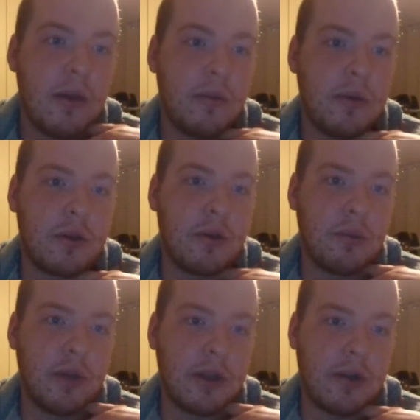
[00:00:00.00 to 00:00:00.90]
One
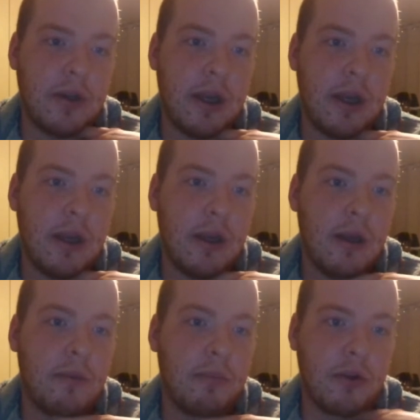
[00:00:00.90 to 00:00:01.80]
cold winter day,
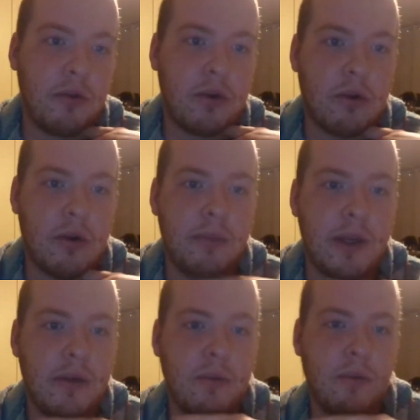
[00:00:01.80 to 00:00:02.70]
blue corn
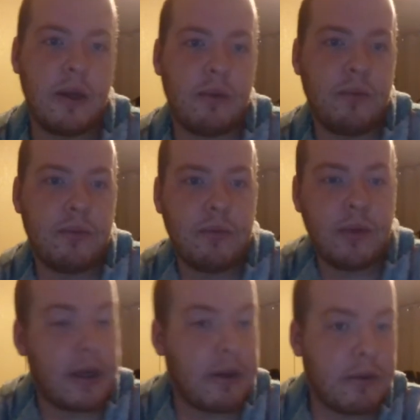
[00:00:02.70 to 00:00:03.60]
men
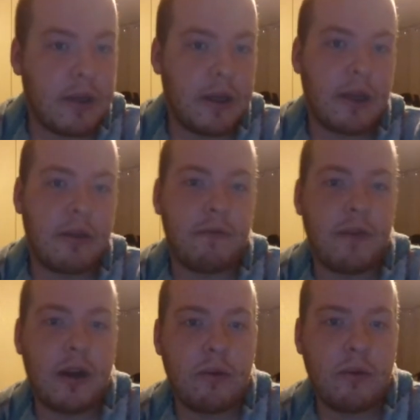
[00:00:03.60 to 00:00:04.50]
went out to gather
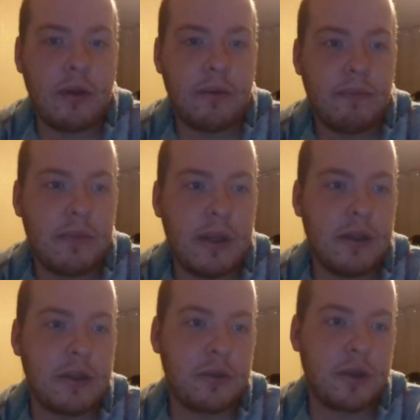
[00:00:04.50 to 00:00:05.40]
firewood,
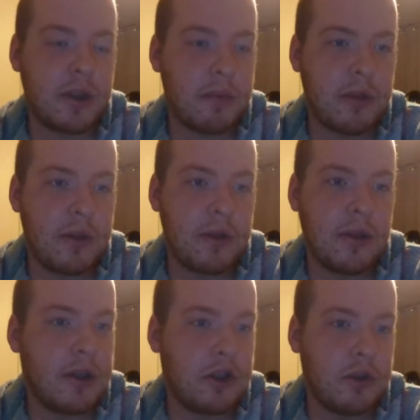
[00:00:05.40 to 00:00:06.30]
and this was
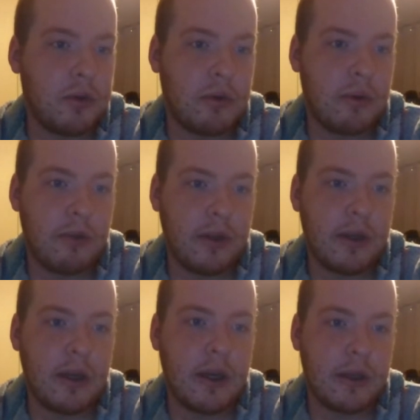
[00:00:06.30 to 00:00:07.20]
something that she would normally
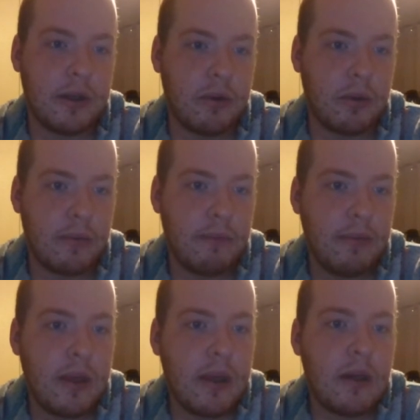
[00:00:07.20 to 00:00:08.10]
not do.
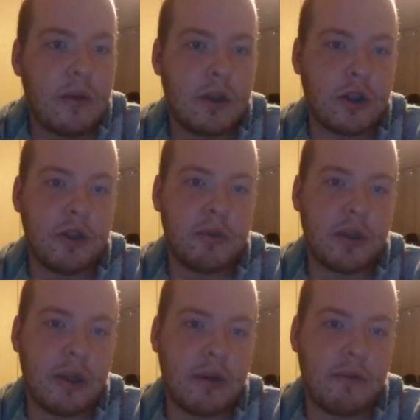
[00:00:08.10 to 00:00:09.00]
While she
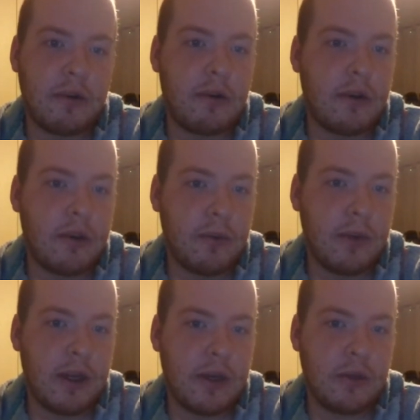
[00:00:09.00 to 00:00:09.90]
was out of her
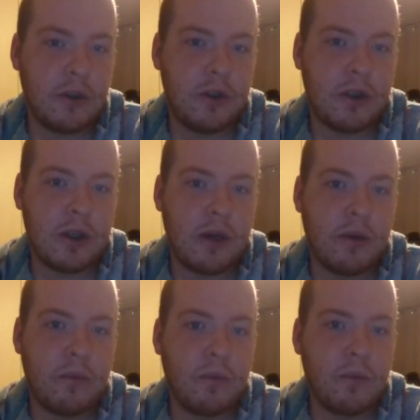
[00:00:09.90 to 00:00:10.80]
adobe house, she
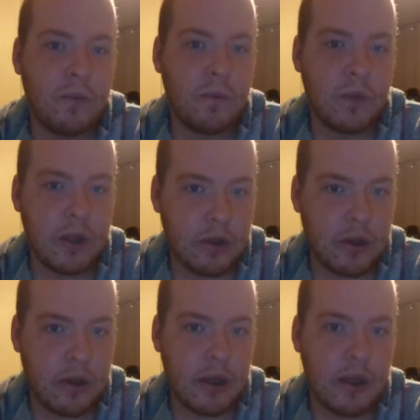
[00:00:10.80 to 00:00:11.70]
saw
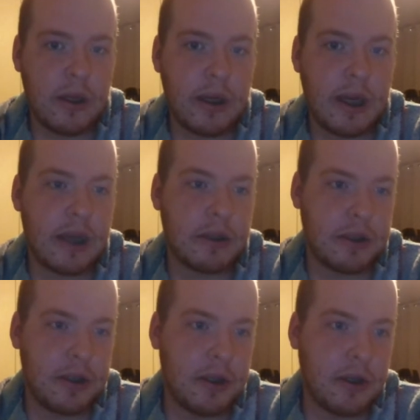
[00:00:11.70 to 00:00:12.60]
Winter
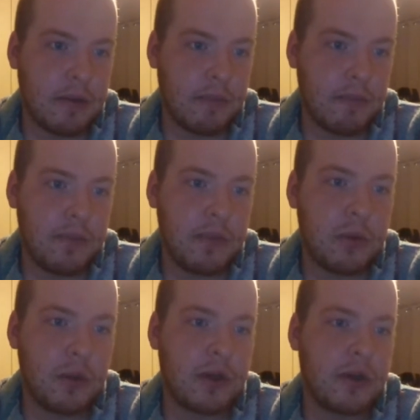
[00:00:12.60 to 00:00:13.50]
Katsina.
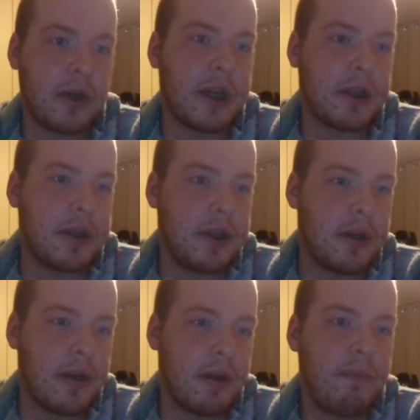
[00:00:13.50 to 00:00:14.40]
Winter
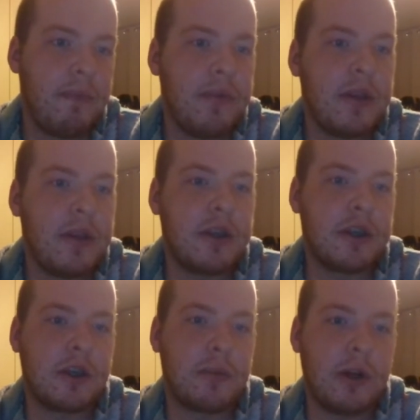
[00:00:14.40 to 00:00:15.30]
Katsina is
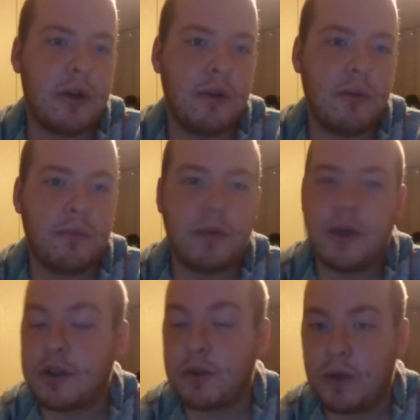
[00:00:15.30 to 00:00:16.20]
the spirit who
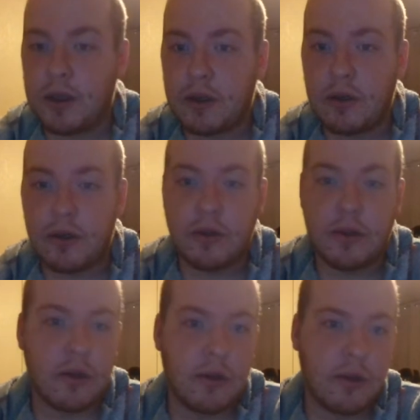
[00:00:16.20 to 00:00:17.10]
brings the winter to
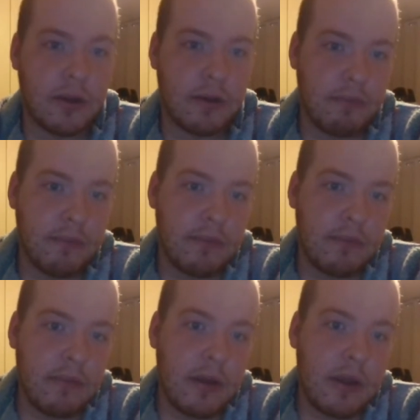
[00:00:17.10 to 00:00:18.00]
the earth.
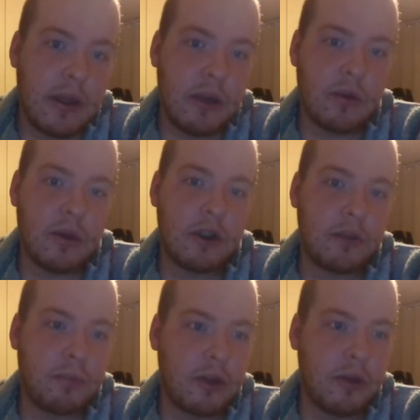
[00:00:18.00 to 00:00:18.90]
He wore
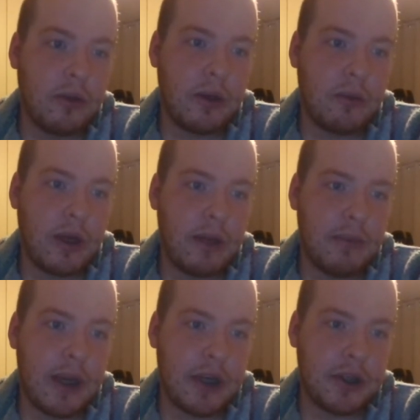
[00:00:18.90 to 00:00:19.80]
his blue and
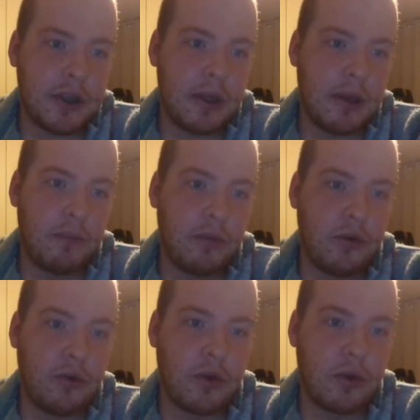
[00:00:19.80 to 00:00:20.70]
white mask and
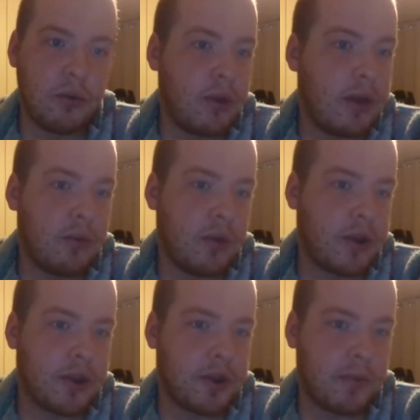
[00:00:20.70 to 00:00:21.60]
blew cold wind
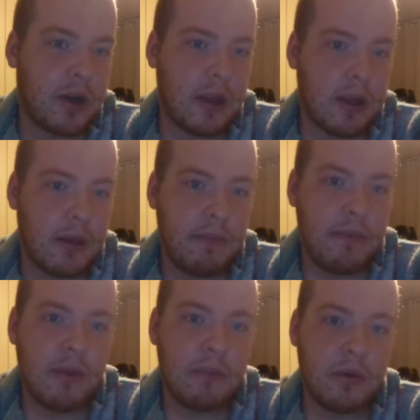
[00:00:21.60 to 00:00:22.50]
with his breath.
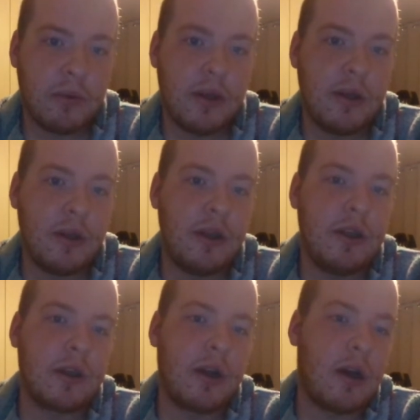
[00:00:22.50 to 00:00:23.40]
But when
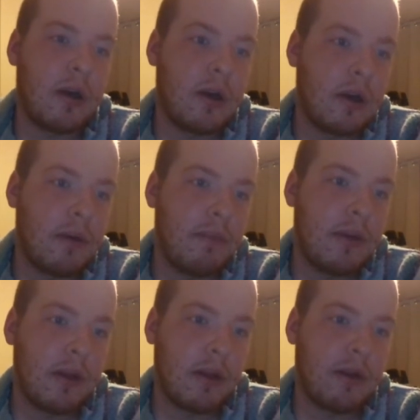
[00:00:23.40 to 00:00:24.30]
he saw her,
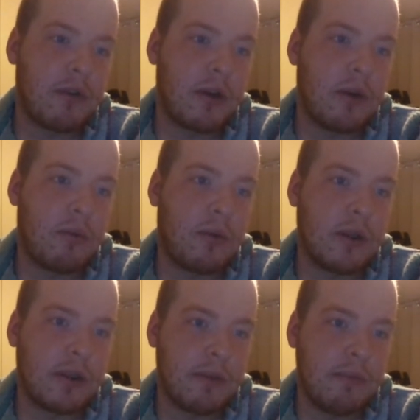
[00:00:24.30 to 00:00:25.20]
he loved her at
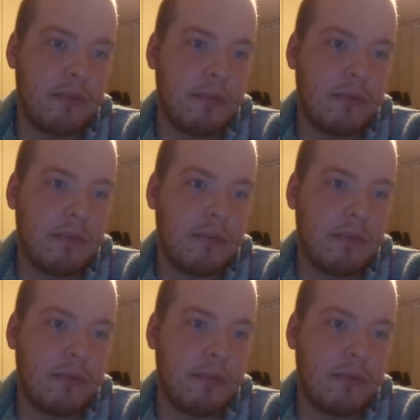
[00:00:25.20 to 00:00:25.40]
once.